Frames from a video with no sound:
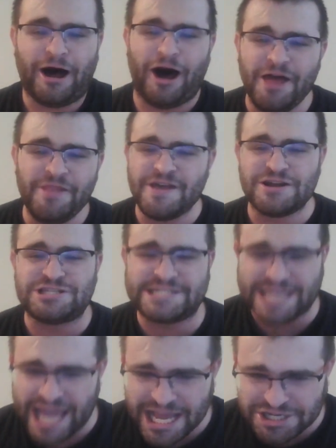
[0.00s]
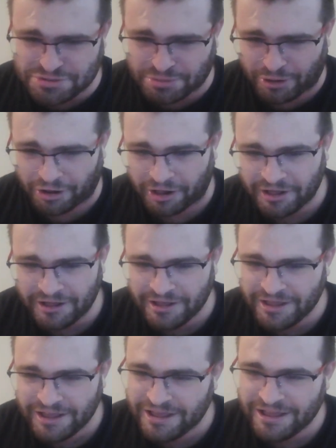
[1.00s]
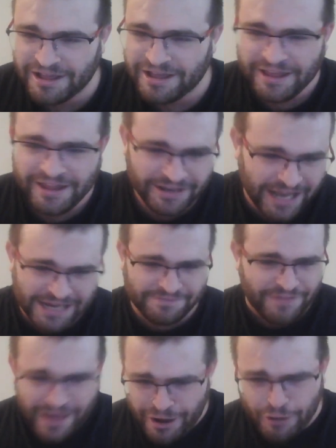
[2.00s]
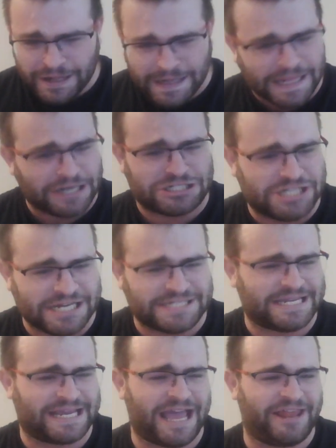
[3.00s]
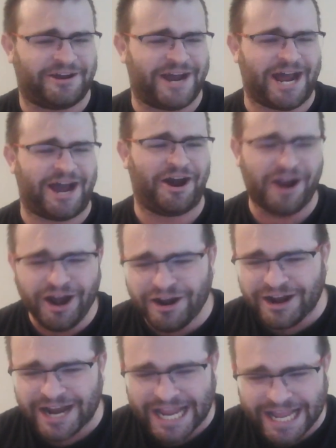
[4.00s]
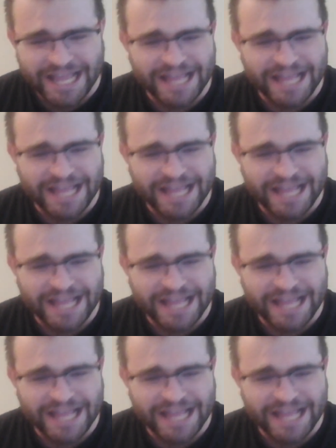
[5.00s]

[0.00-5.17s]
on their schedule. Like if they don't get their shit together in a hurry,